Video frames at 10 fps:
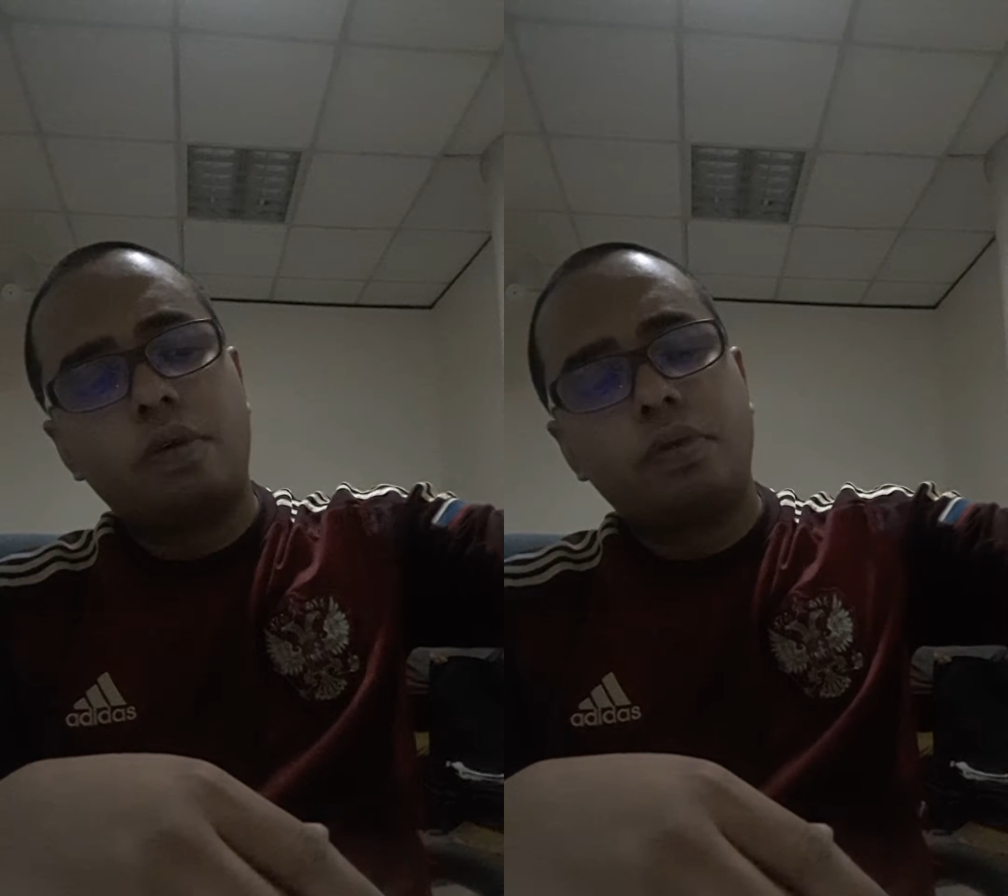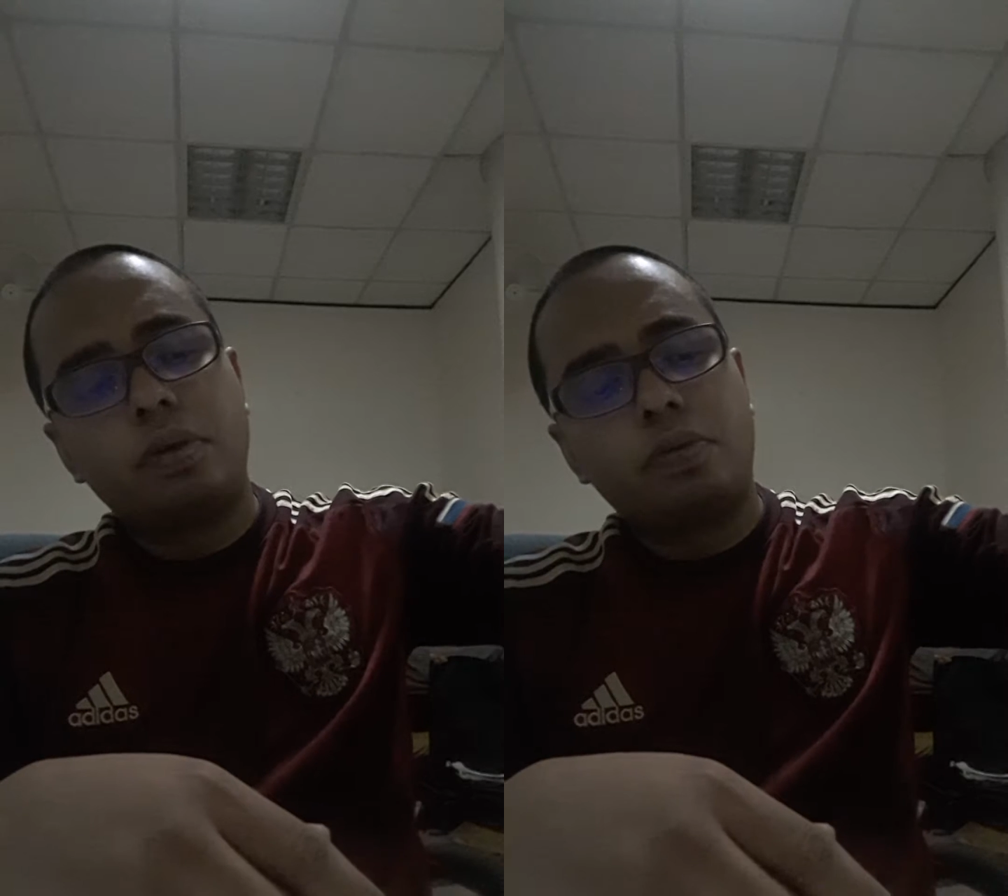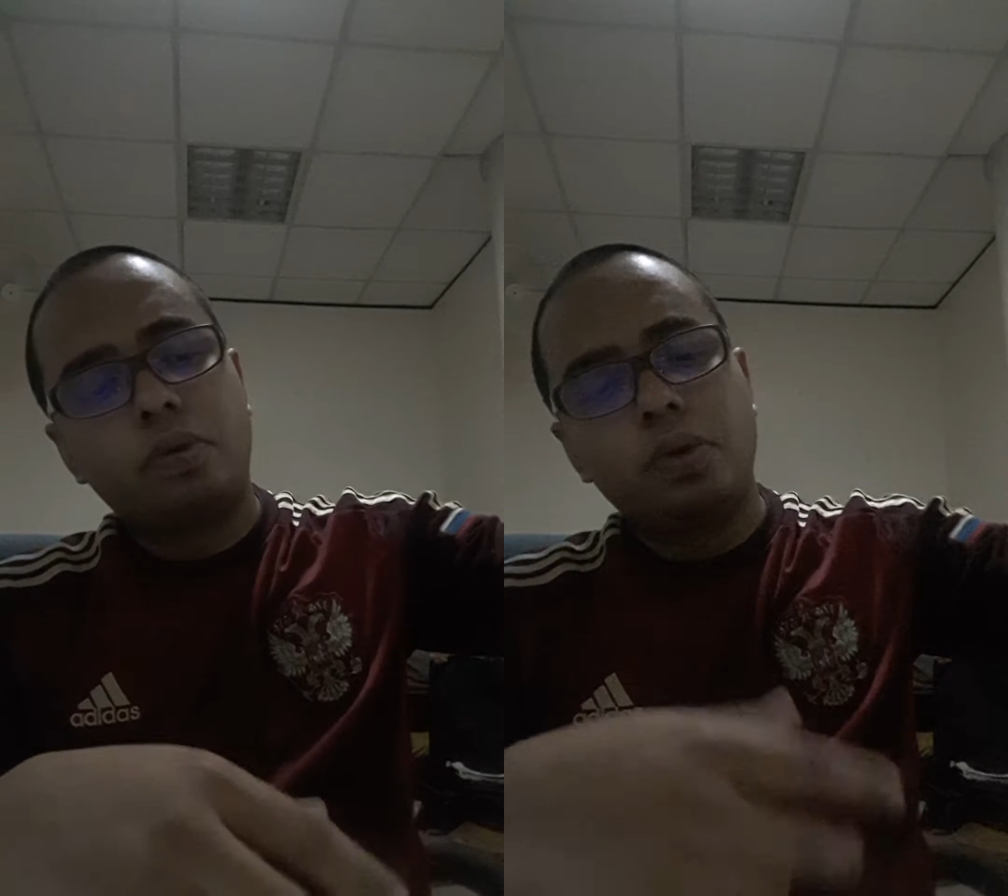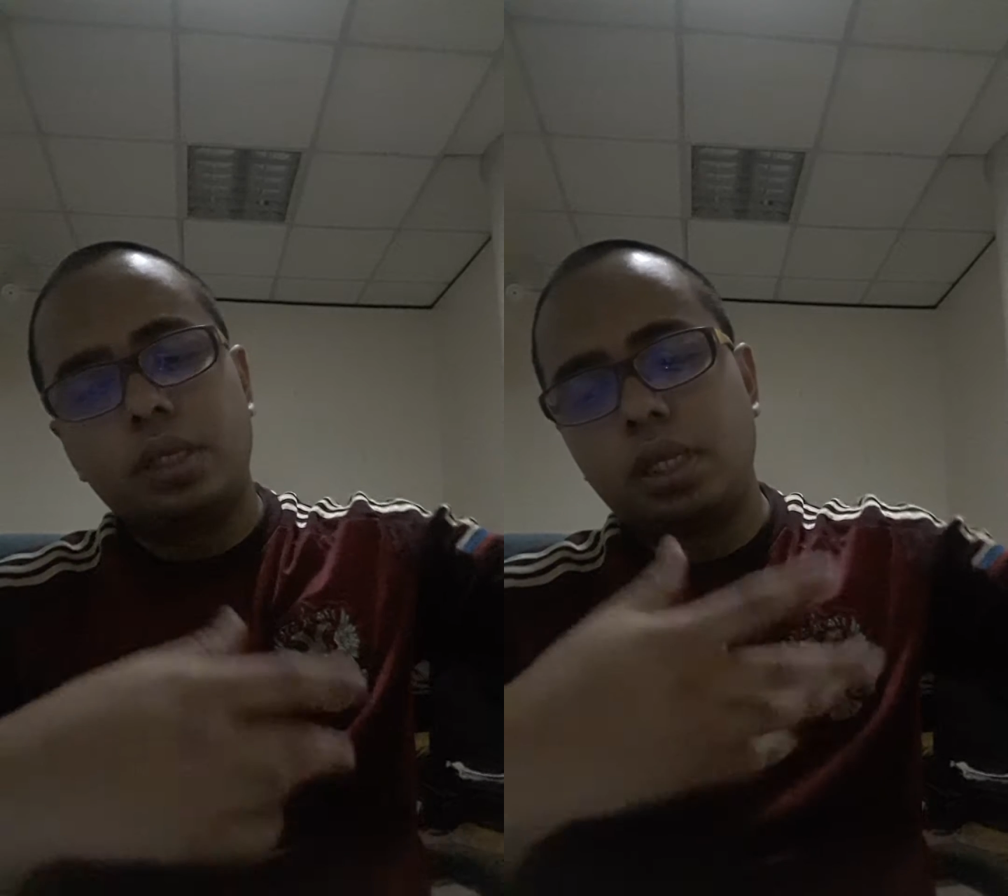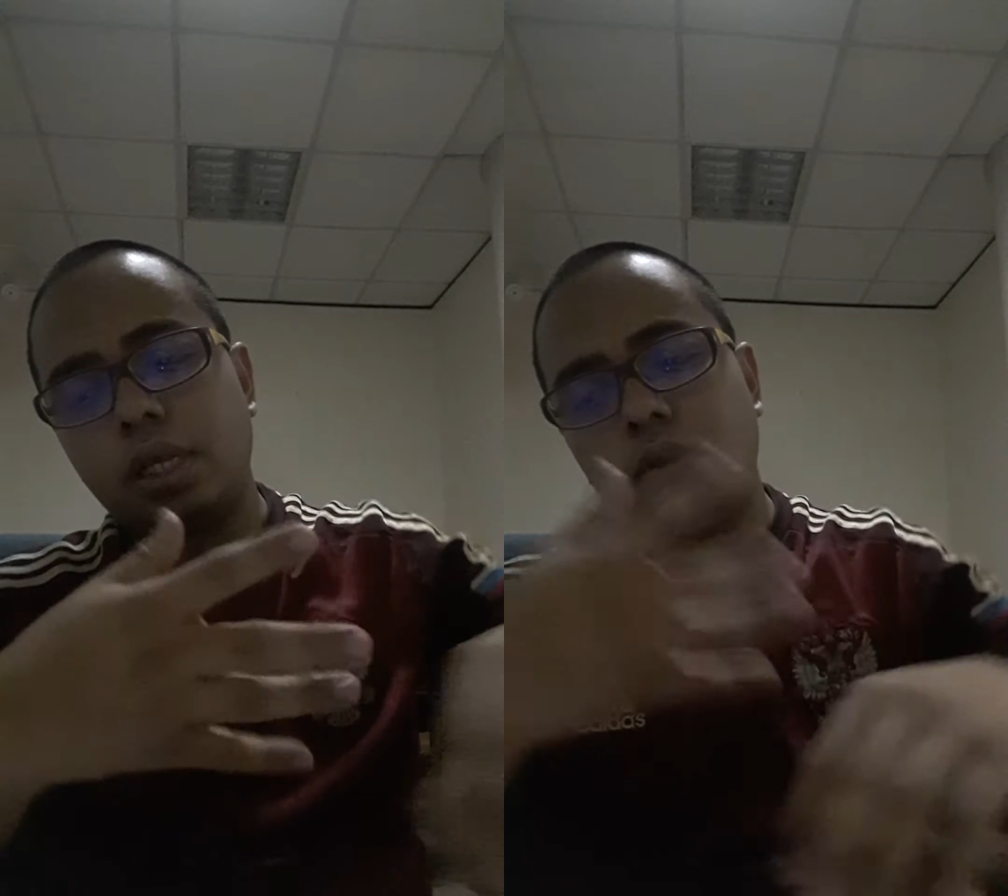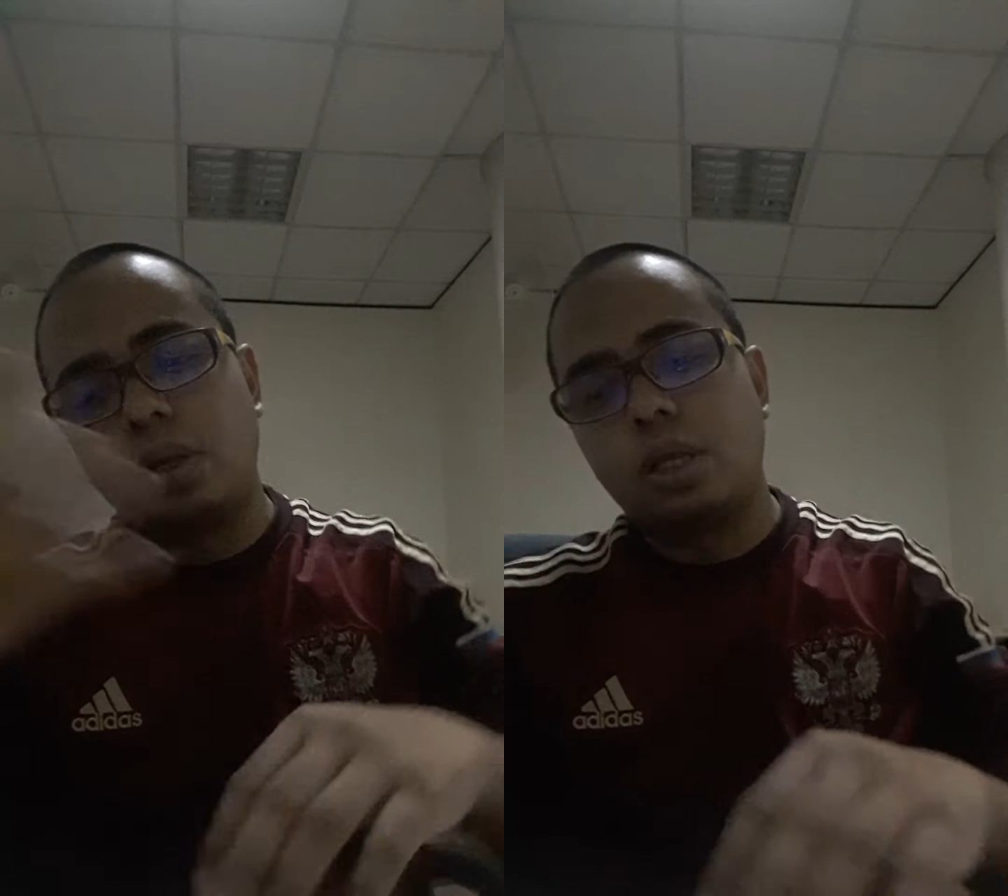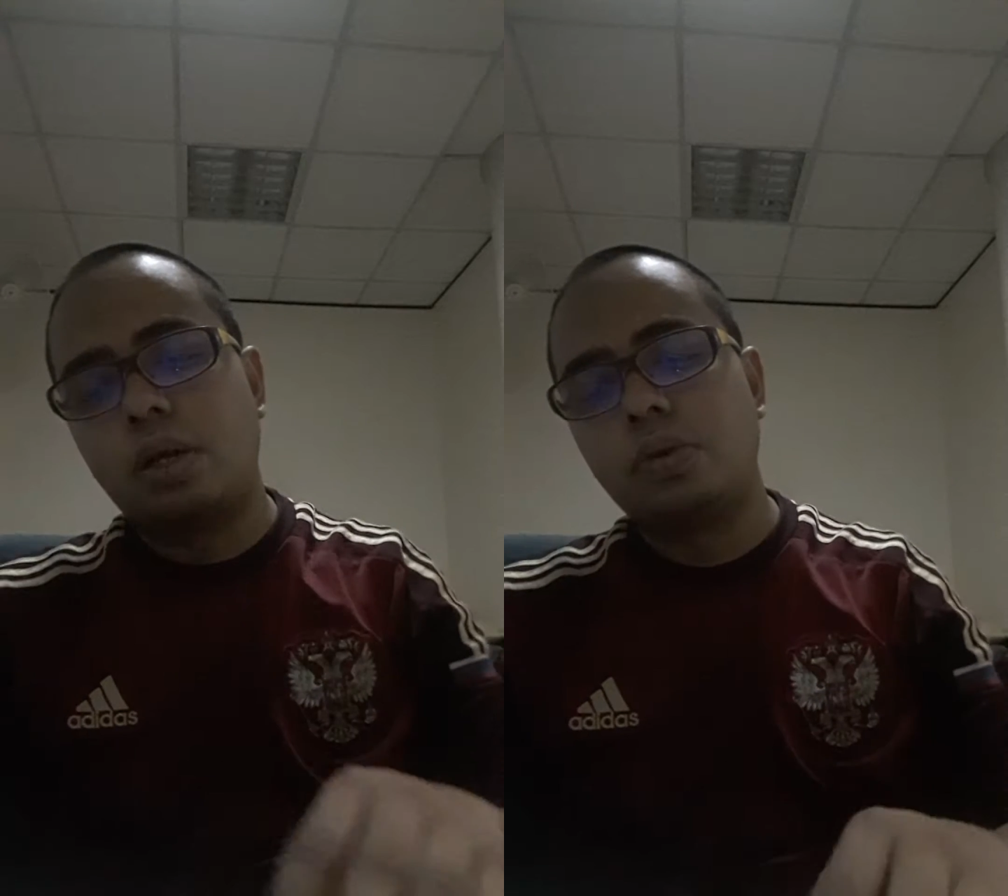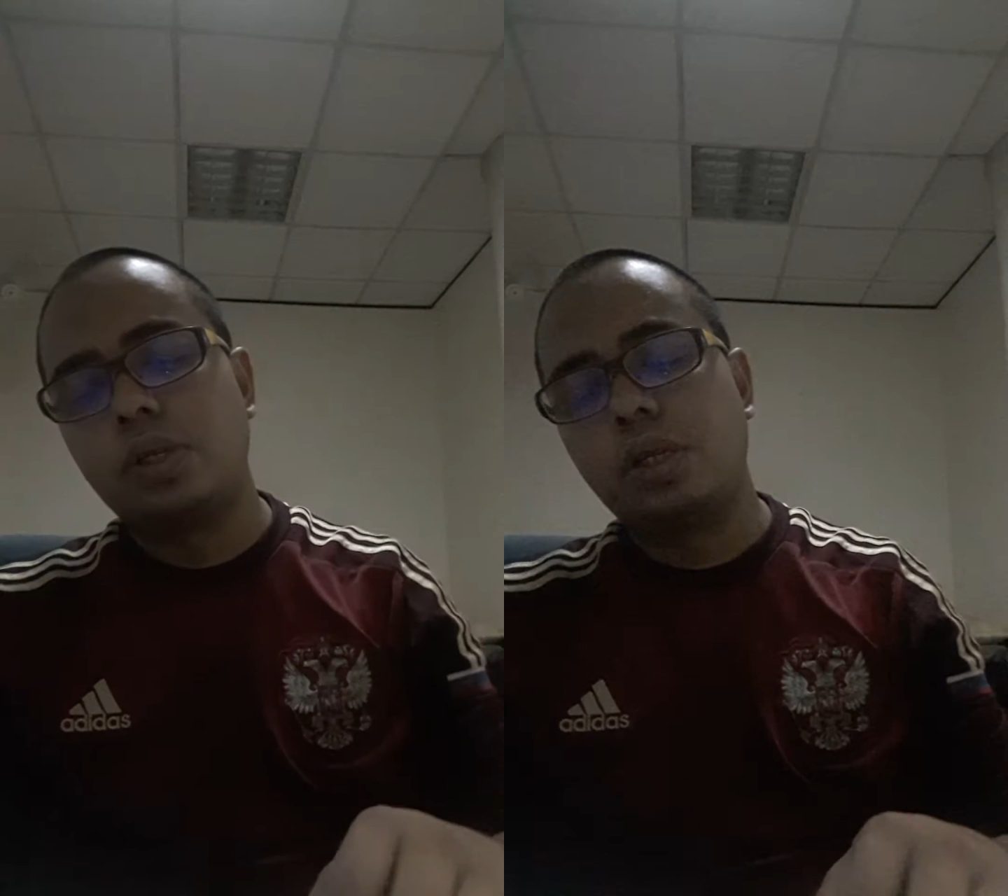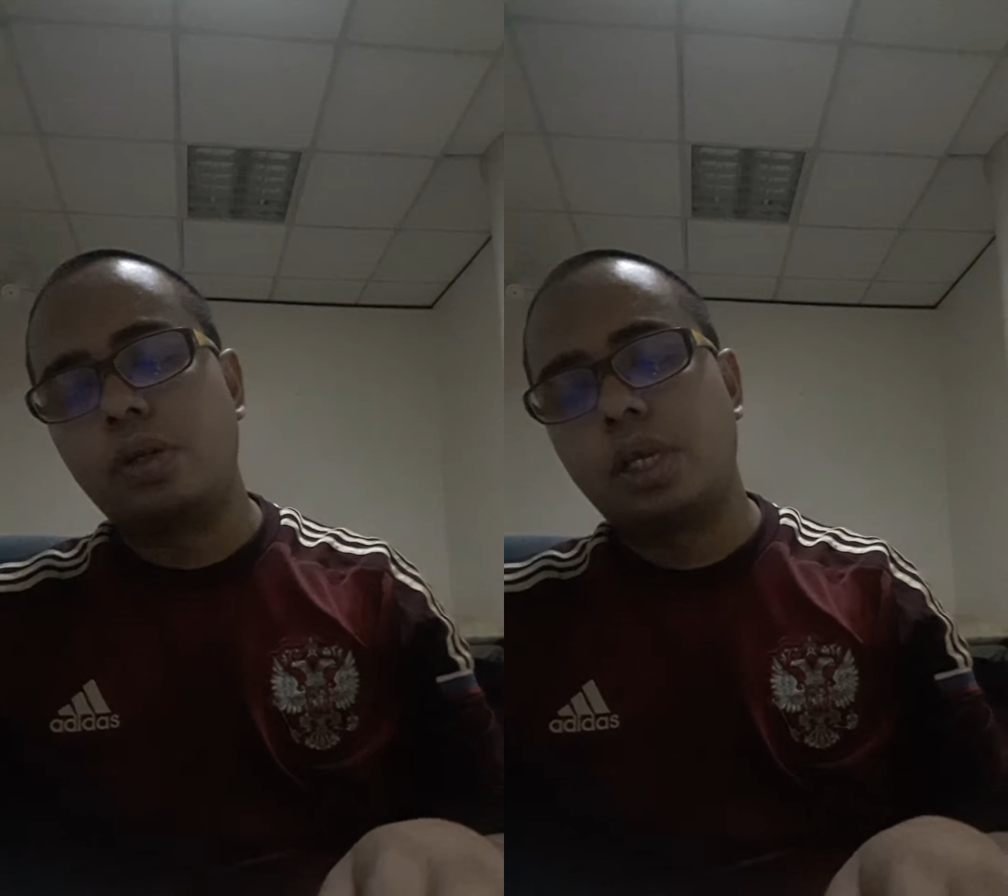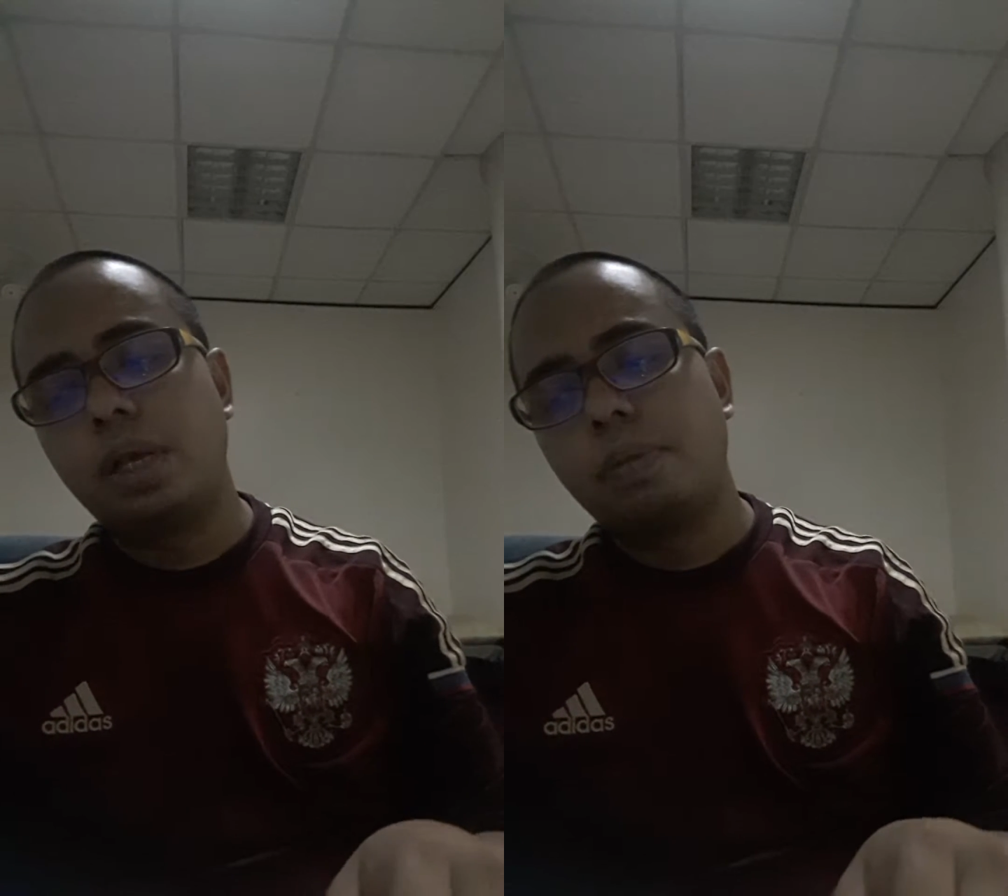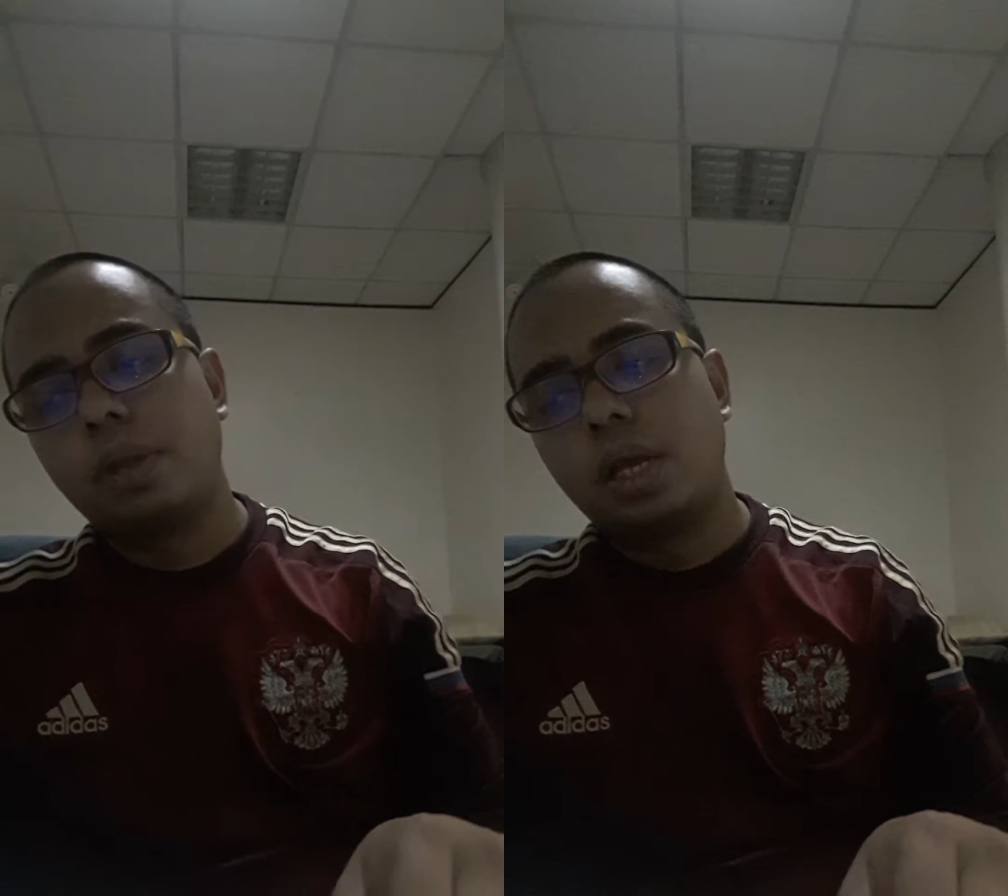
after 4 weeks, still 20,000. Okay.